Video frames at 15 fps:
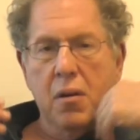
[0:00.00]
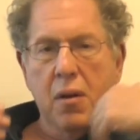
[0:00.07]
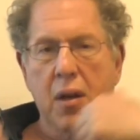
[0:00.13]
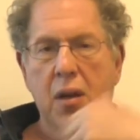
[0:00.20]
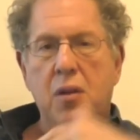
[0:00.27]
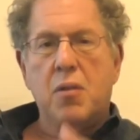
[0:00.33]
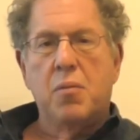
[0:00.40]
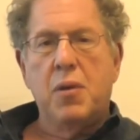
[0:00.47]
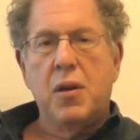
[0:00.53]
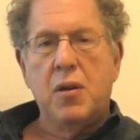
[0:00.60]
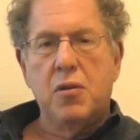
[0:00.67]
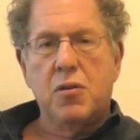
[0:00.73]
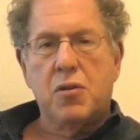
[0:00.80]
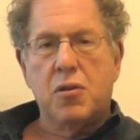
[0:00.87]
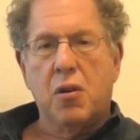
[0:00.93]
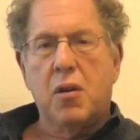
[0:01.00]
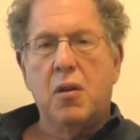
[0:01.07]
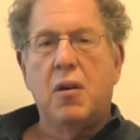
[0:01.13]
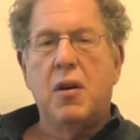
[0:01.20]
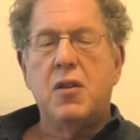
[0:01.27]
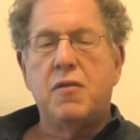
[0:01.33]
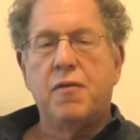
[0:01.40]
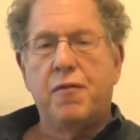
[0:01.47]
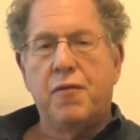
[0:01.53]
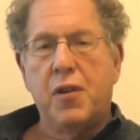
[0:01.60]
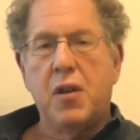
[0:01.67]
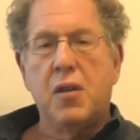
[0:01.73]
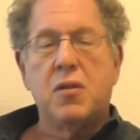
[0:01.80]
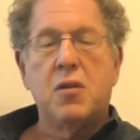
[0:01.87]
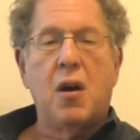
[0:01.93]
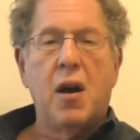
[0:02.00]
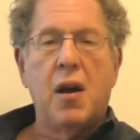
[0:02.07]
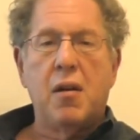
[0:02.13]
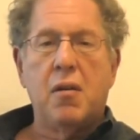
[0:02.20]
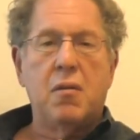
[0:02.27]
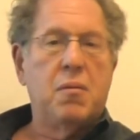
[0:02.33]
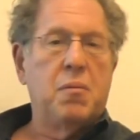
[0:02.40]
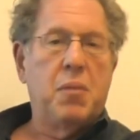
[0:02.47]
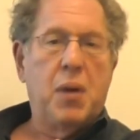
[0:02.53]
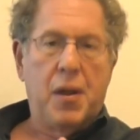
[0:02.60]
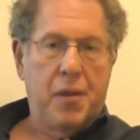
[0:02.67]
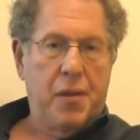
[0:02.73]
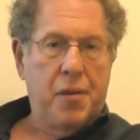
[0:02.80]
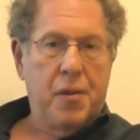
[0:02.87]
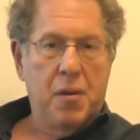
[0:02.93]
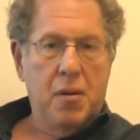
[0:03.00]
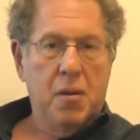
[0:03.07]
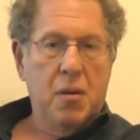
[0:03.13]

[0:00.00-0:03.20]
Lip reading: in your circulation for the entire month.